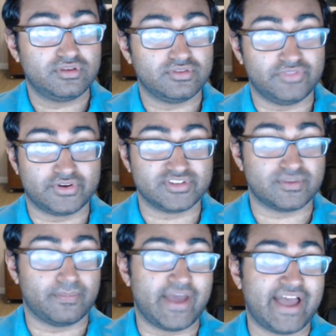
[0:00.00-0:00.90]
There is a
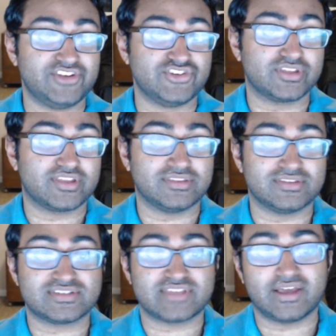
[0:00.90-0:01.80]
magic in the
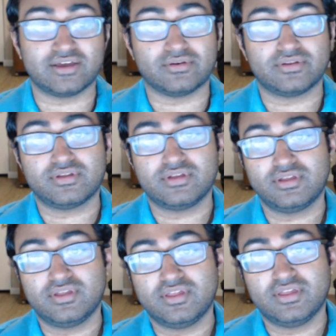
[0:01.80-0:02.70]
sound.
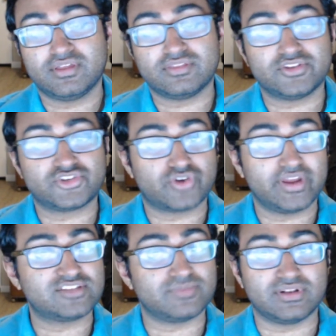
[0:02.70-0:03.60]
The
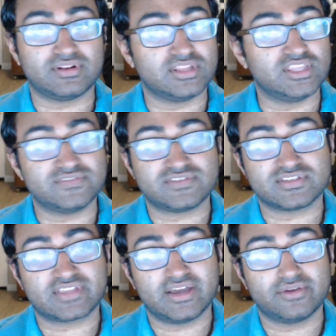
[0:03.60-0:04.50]
tradesman leaves his
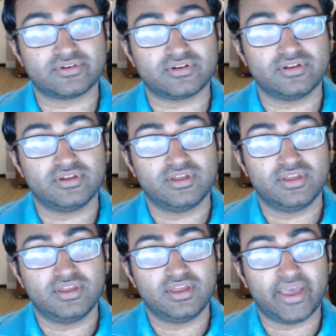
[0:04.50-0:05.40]
counter,
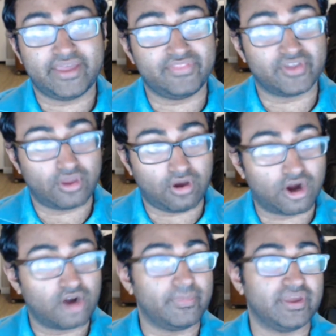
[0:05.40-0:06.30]
and the
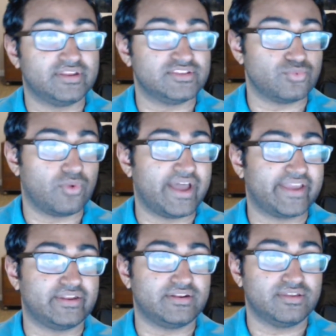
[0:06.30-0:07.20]
carman his
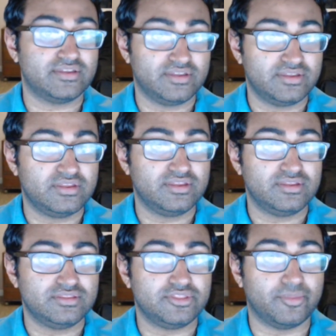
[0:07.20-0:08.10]
wagon.
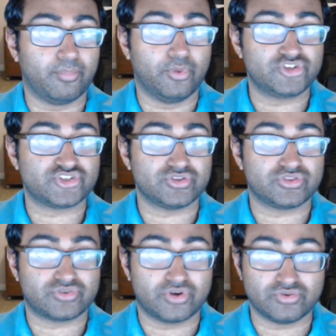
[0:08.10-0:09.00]
The butcher
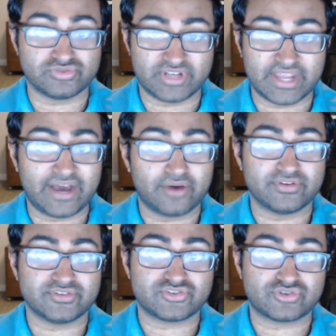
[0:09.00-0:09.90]
throws down
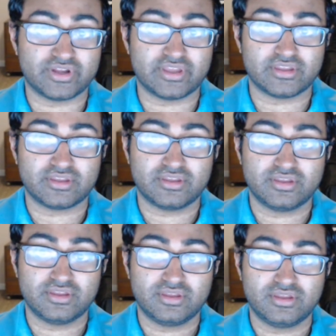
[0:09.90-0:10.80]
his tray,
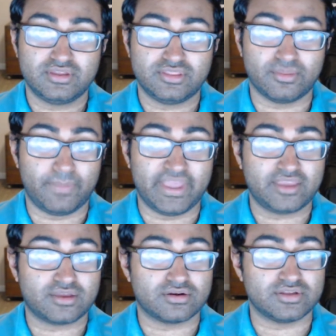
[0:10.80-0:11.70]
the
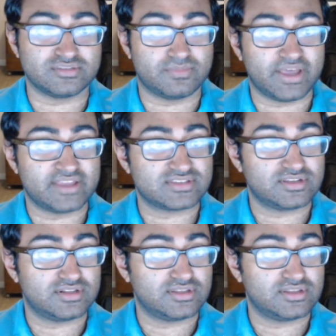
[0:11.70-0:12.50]
baker his basket,